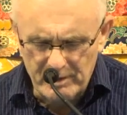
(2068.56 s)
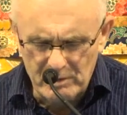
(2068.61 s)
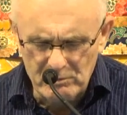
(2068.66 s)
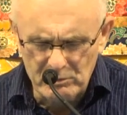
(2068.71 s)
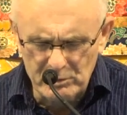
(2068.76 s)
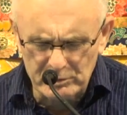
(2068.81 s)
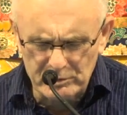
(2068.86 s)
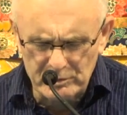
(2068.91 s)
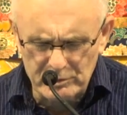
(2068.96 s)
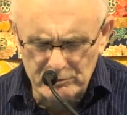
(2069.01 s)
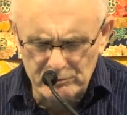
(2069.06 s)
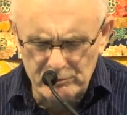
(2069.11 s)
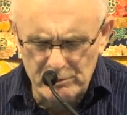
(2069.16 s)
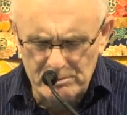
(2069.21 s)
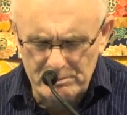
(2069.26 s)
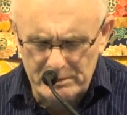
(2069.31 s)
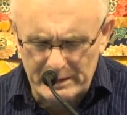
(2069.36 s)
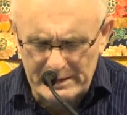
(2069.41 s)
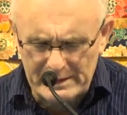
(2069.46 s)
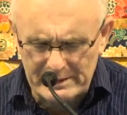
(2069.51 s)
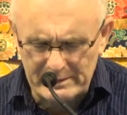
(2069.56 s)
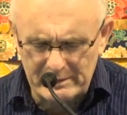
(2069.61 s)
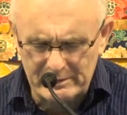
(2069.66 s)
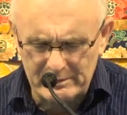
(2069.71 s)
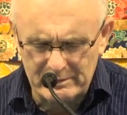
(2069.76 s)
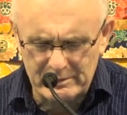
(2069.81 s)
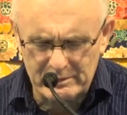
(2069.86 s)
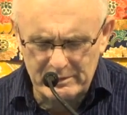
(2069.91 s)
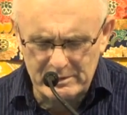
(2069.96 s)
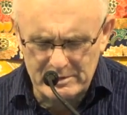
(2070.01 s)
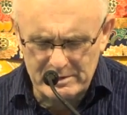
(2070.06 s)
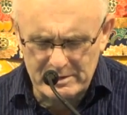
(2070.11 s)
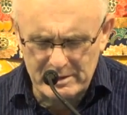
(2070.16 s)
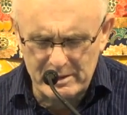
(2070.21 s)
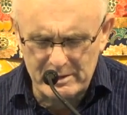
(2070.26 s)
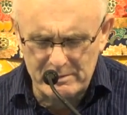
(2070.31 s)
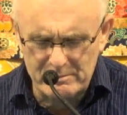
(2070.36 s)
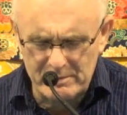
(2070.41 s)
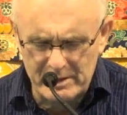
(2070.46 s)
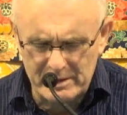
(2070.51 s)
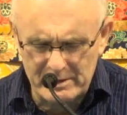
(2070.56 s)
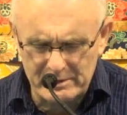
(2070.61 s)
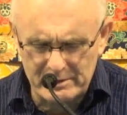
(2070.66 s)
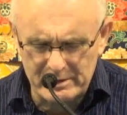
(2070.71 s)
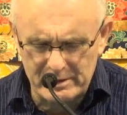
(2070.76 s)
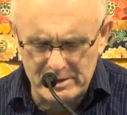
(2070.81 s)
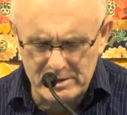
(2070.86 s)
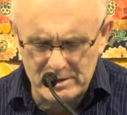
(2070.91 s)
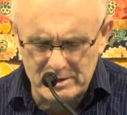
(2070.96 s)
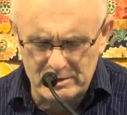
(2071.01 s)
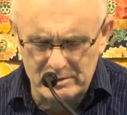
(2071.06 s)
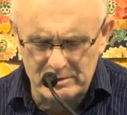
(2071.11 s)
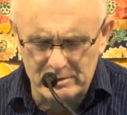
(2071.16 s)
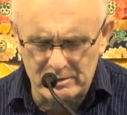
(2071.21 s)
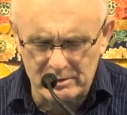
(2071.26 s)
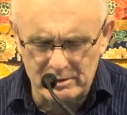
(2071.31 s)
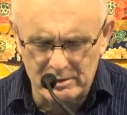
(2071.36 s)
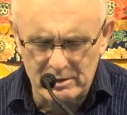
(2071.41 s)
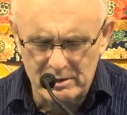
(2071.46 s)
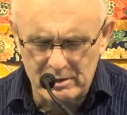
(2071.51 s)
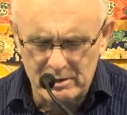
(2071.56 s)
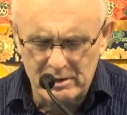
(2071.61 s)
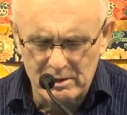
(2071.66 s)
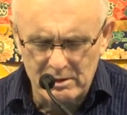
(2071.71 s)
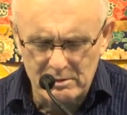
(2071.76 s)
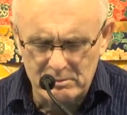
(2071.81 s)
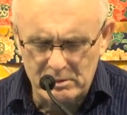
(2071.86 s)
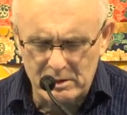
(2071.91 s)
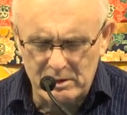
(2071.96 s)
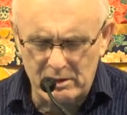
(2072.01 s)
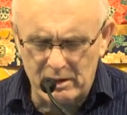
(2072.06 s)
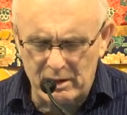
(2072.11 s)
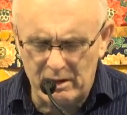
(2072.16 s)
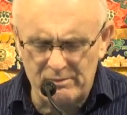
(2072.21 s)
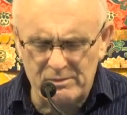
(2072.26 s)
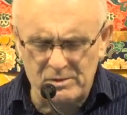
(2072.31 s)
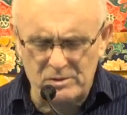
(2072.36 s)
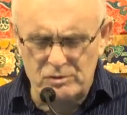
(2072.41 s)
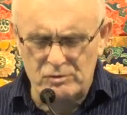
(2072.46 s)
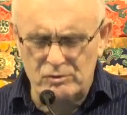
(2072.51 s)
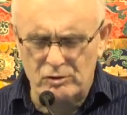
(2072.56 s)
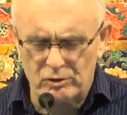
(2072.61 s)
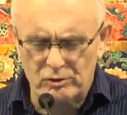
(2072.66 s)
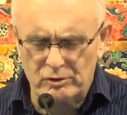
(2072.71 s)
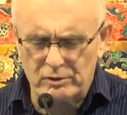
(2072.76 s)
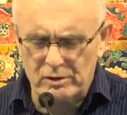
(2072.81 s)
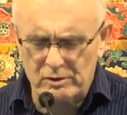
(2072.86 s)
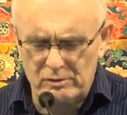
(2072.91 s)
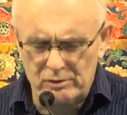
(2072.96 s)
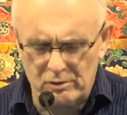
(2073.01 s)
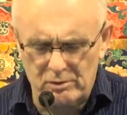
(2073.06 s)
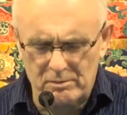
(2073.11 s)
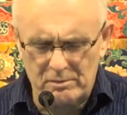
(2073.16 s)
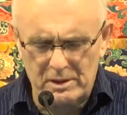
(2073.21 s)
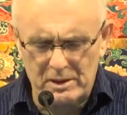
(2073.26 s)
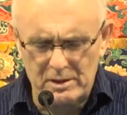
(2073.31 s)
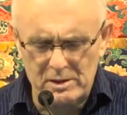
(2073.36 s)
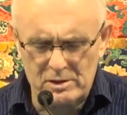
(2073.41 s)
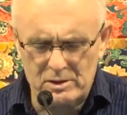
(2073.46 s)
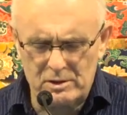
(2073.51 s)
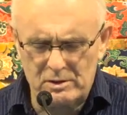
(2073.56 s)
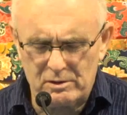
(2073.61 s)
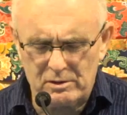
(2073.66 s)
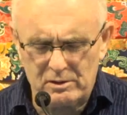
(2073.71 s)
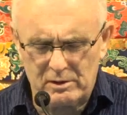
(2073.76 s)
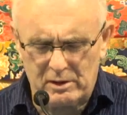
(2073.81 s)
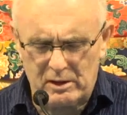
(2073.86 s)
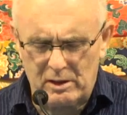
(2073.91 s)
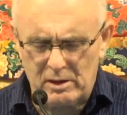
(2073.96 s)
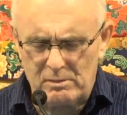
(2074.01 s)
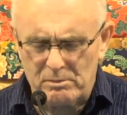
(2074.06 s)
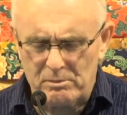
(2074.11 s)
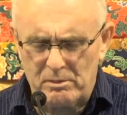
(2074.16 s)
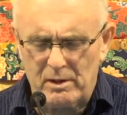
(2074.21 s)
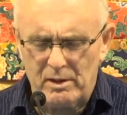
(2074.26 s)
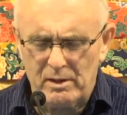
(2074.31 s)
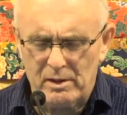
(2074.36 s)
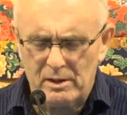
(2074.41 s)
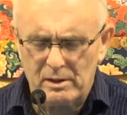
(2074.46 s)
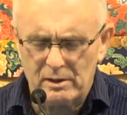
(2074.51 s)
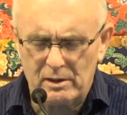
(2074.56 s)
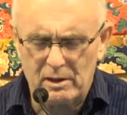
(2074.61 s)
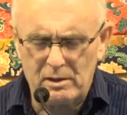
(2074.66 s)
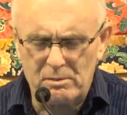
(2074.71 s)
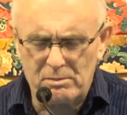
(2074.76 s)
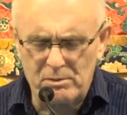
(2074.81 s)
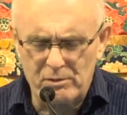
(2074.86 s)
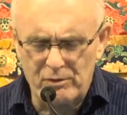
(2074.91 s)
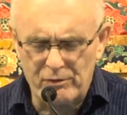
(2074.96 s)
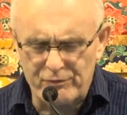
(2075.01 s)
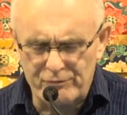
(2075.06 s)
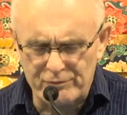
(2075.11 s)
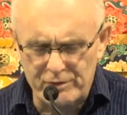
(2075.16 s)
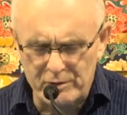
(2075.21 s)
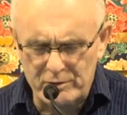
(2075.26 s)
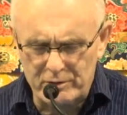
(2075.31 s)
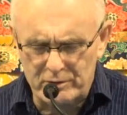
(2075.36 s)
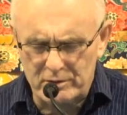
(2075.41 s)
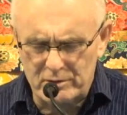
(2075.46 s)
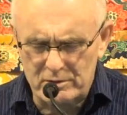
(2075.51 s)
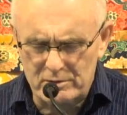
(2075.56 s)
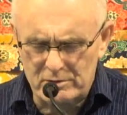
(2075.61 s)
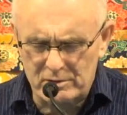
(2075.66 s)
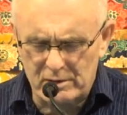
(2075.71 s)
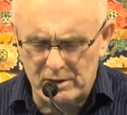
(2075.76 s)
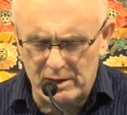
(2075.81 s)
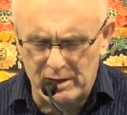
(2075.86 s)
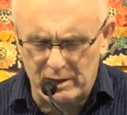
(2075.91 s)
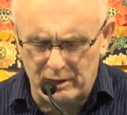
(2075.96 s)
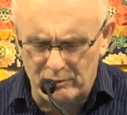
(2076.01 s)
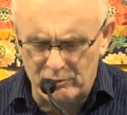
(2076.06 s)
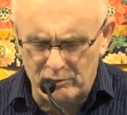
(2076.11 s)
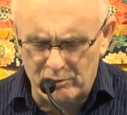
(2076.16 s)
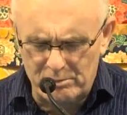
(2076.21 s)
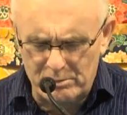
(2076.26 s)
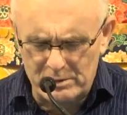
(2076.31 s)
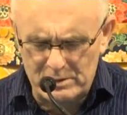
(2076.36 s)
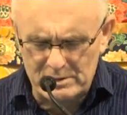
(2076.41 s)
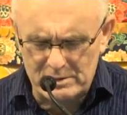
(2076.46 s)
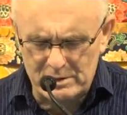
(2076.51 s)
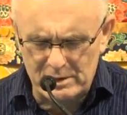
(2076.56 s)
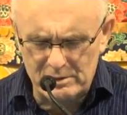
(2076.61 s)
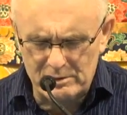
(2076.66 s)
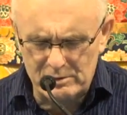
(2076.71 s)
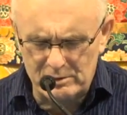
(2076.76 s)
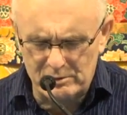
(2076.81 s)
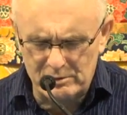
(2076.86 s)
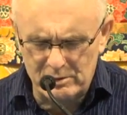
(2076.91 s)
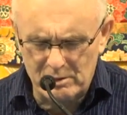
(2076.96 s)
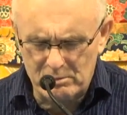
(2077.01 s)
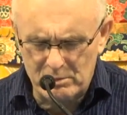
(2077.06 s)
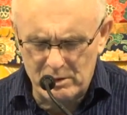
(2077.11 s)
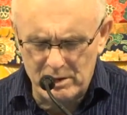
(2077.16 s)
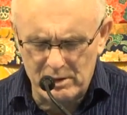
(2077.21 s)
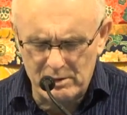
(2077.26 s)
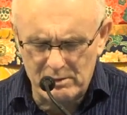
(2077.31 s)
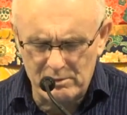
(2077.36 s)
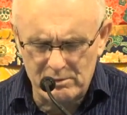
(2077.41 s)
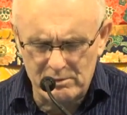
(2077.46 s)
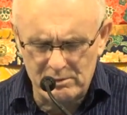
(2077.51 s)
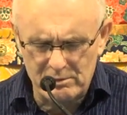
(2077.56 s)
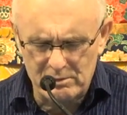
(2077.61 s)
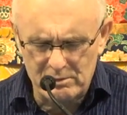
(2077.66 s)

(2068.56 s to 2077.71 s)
we'll just repeat the same meditation, but have a strong determination to keep your focus 100% on the breath.